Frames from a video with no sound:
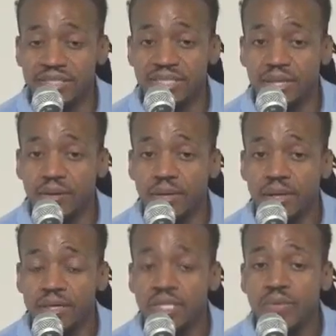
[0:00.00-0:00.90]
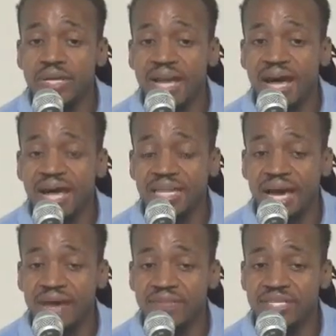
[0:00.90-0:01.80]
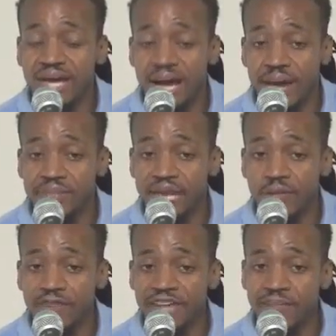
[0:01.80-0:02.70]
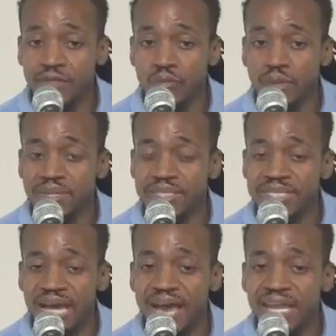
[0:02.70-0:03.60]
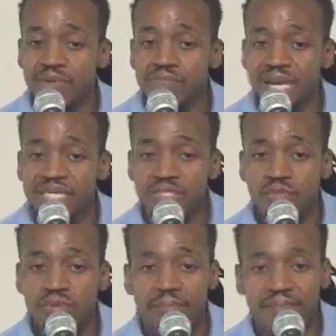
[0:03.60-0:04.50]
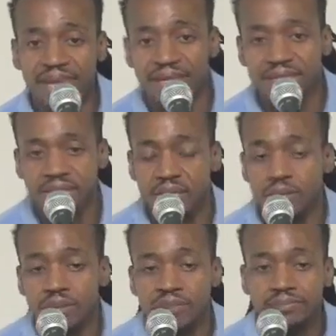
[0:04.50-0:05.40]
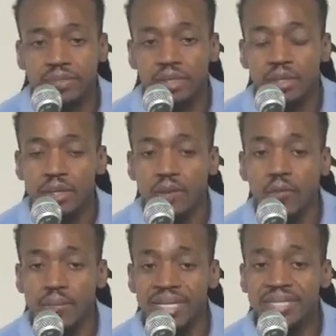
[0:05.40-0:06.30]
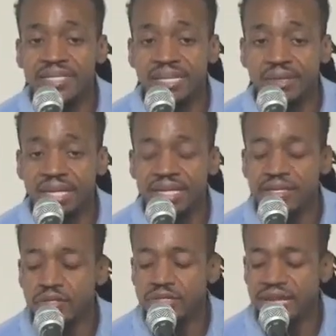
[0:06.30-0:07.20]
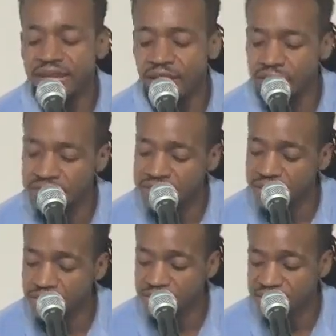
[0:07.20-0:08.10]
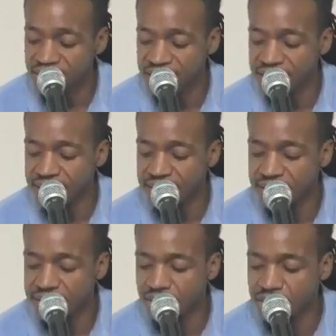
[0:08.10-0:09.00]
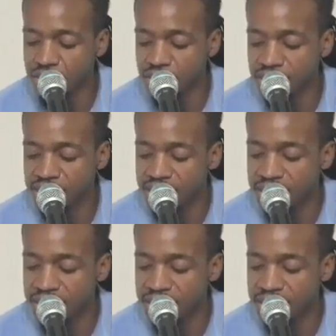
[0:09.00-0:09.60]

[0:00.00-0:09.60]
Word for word: You know, there were not a lot of jobs that were available to women. Society was based around men. So women did what they needed to do to take care of themselves and their children.